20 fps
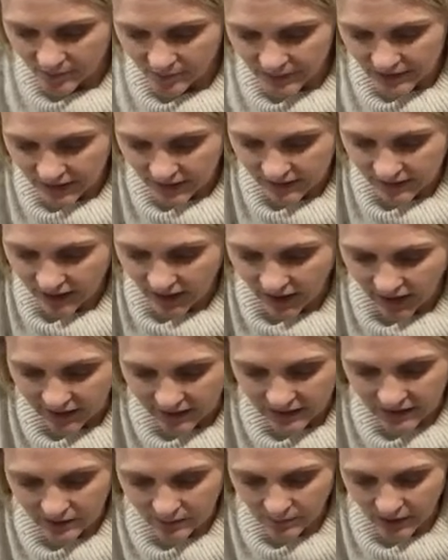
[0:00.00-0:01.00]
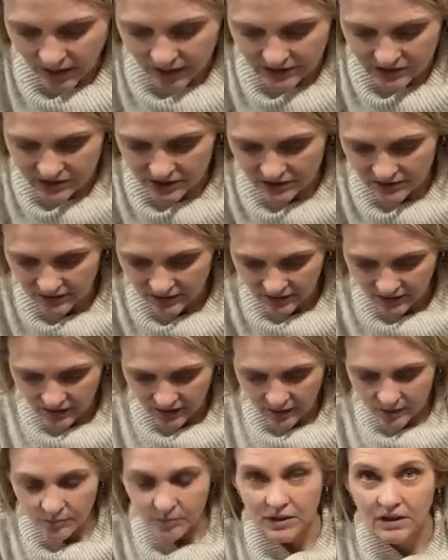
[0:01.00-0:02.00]
But like I can imagine
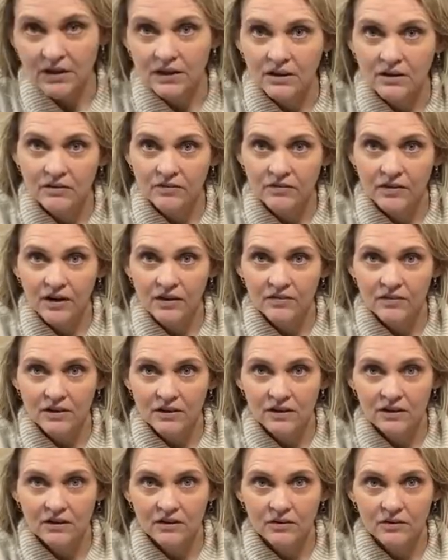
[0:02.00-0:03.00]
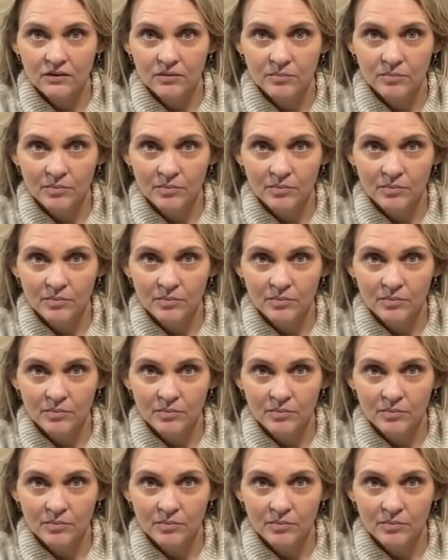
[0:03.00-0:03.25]
putting their favorite little